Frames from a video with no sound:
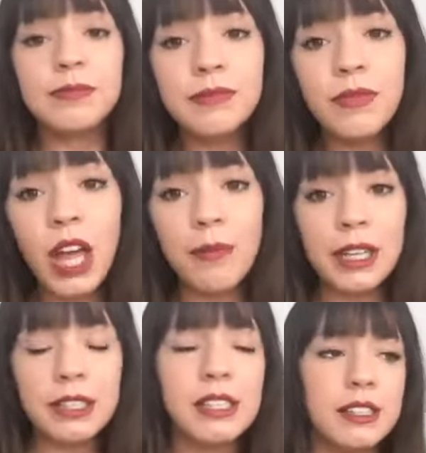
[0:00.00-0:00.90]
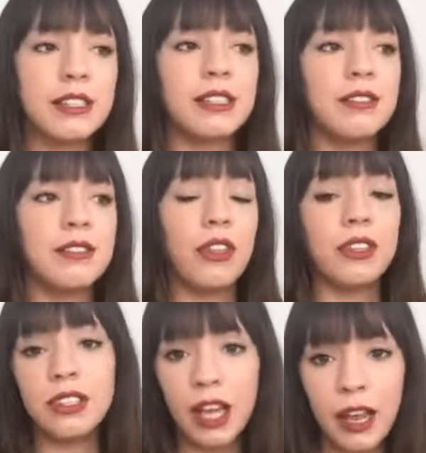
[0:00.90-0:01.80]
that makes us the
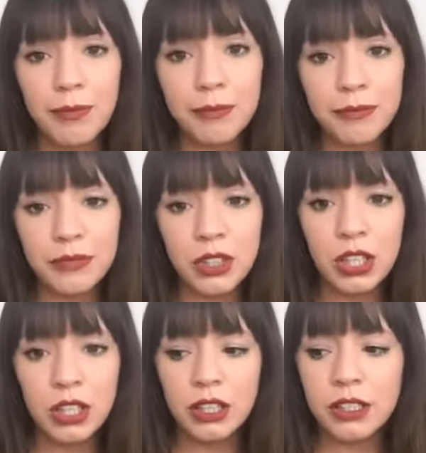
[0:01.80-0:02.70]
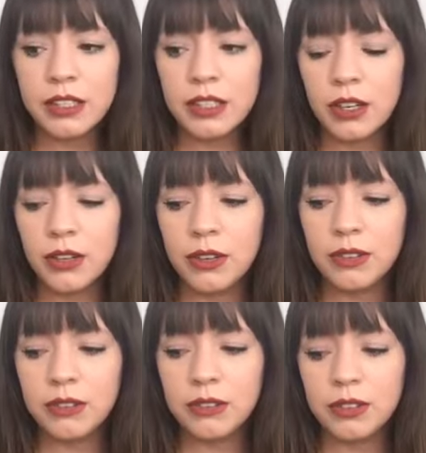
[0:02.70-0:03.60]
same
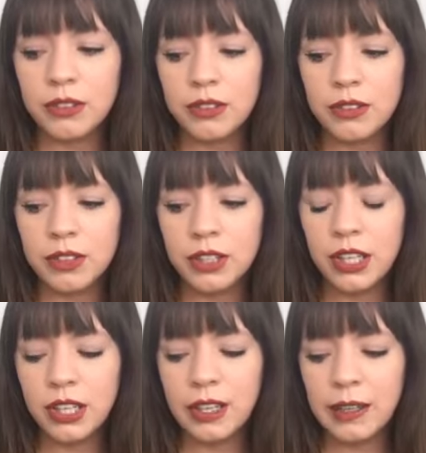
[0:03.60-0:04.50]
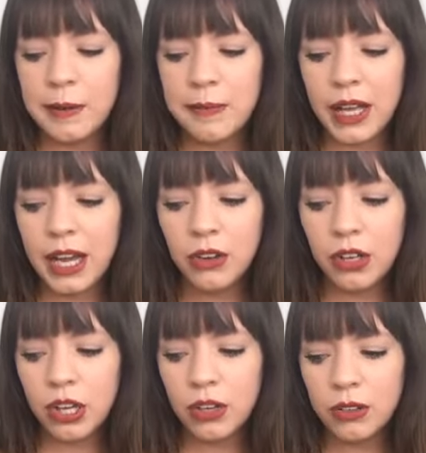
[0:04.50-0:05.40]
so i don't
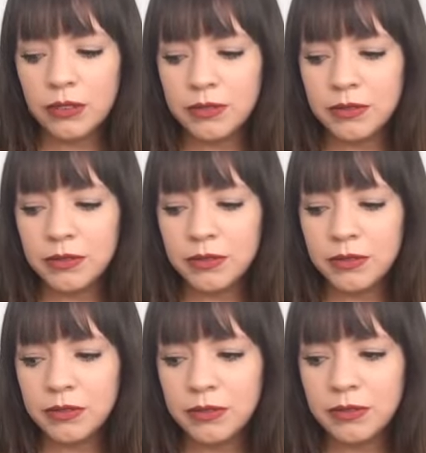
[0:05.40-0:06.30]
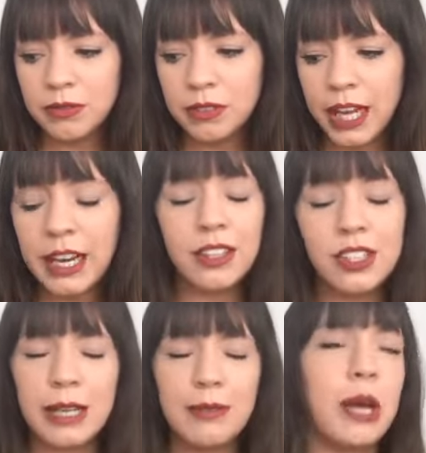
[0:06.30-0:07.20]
know and at the
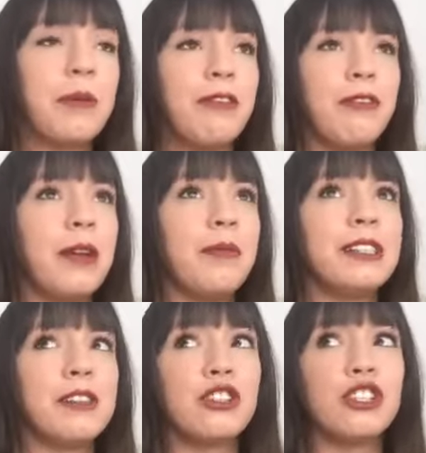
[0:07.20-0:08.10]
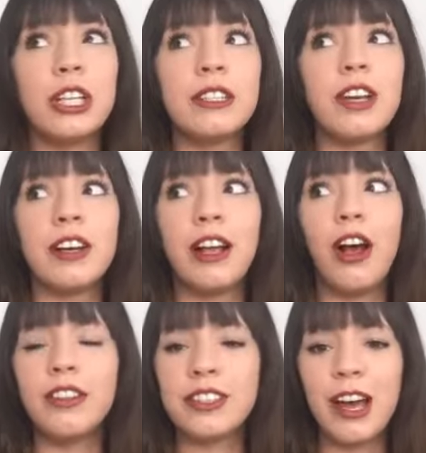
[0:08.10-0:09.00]
same time i find myself shit talking all
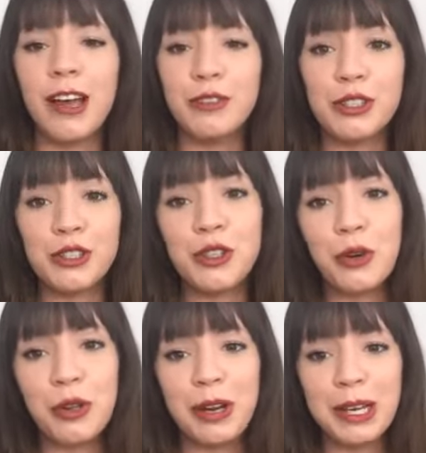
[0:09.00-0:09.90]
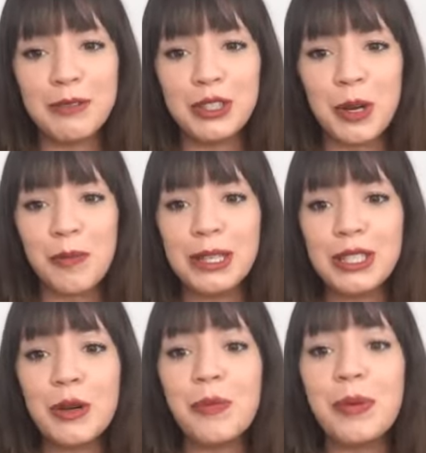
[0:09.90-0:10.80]
the time which is totally random to jump
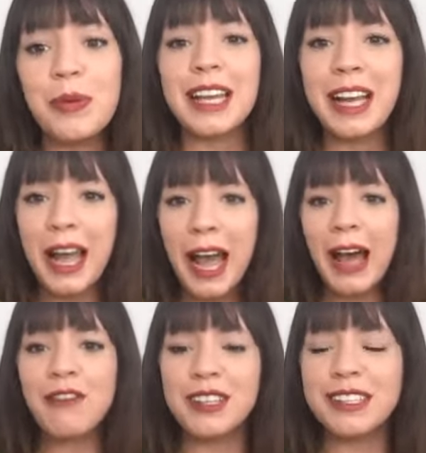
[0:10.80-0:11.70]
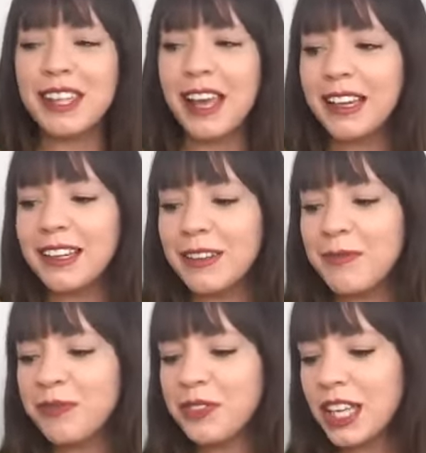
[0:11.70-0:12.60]
into but it's like i have this like
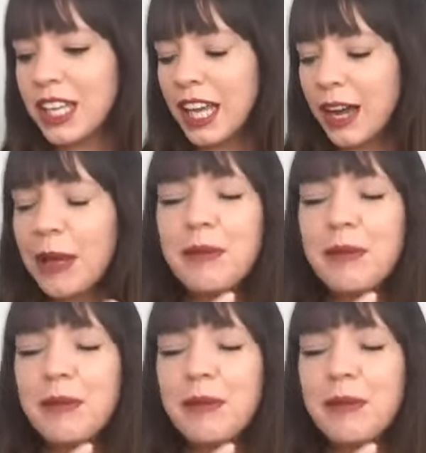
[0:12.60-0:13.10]
and maybe